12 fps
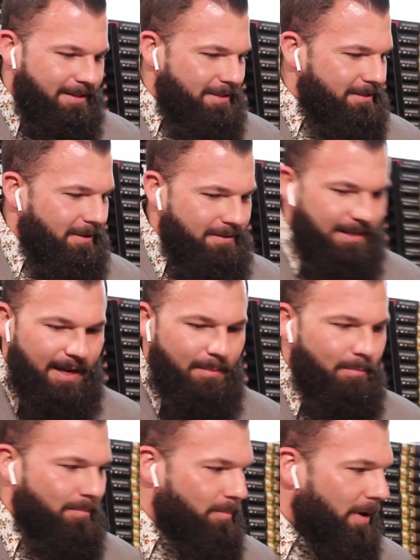just starts like
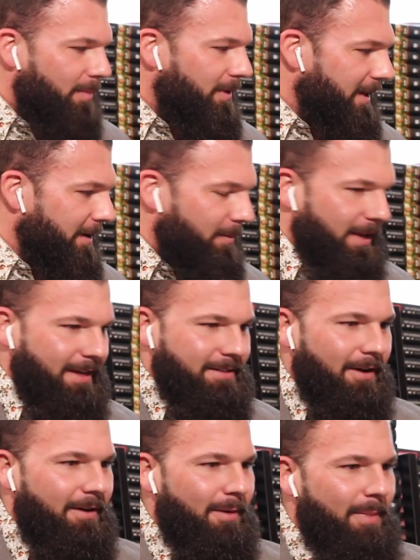bubbling when they
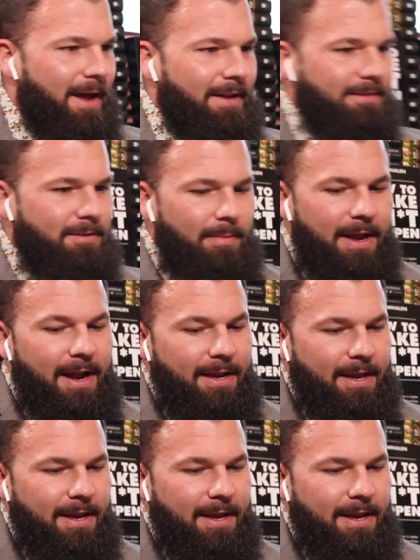talk about it. So man, I